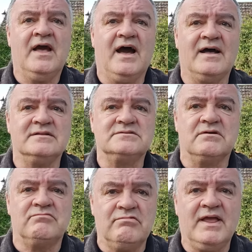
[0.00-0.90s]
And
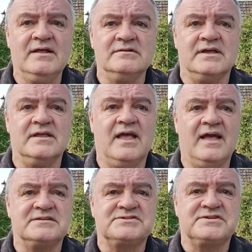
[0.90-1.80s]
really,
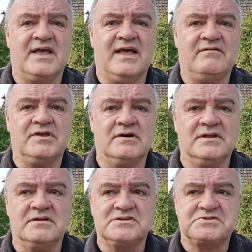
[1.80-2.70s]
if you're
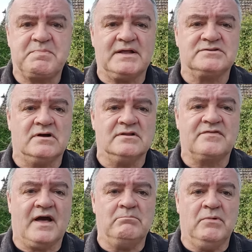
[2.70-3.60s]
going to spend all of that